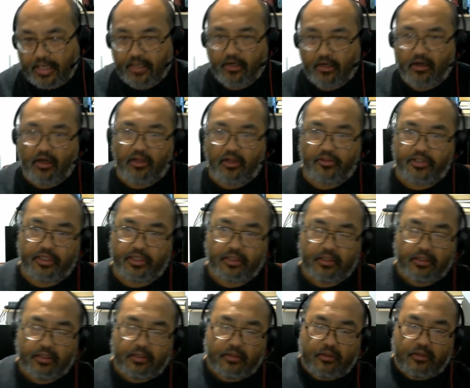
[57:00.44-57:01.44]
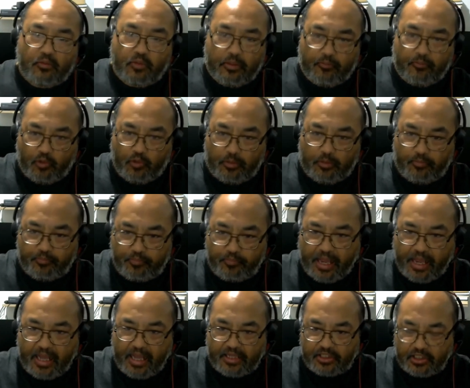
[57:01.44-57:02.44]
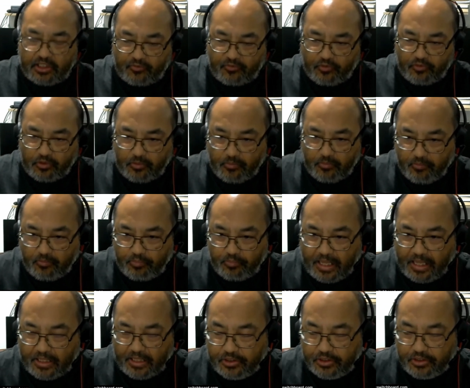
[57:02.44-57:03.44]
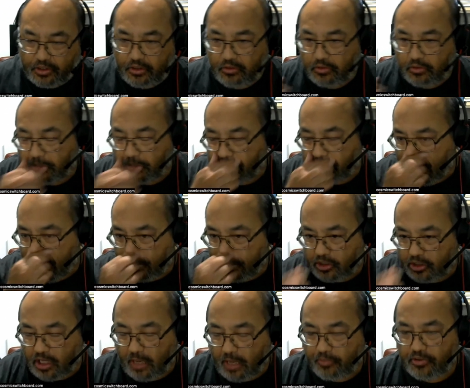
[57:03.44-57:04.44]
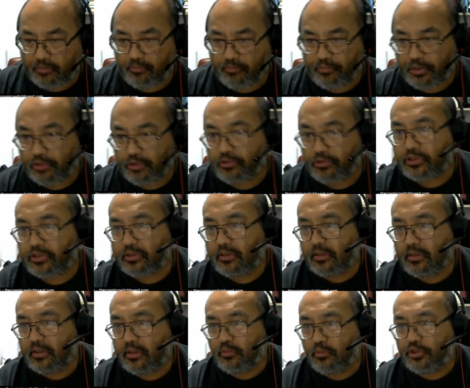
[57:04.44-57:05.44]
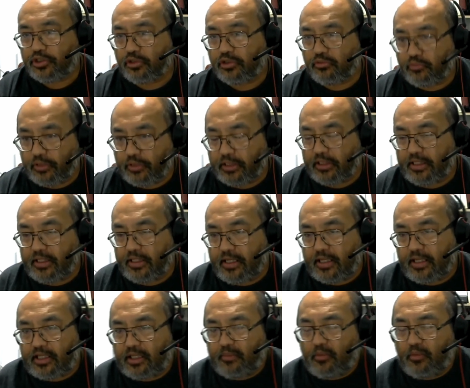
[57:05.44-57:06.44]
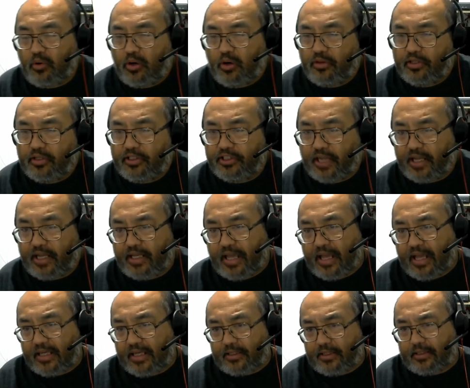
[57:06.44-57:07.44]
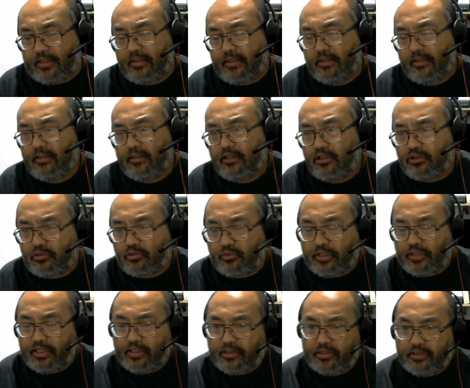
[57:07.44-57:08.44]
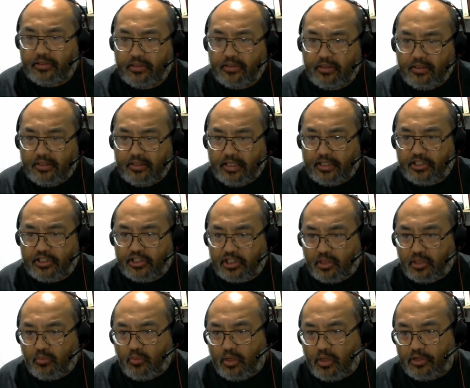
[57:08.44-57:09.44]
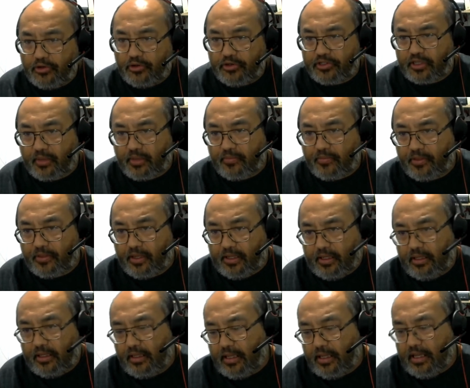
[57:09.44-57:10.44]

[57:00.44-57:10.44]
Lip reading: at all the what passes for plateaus and mountaintops and buttes, which are really nothing more than gigantic trees that someone or something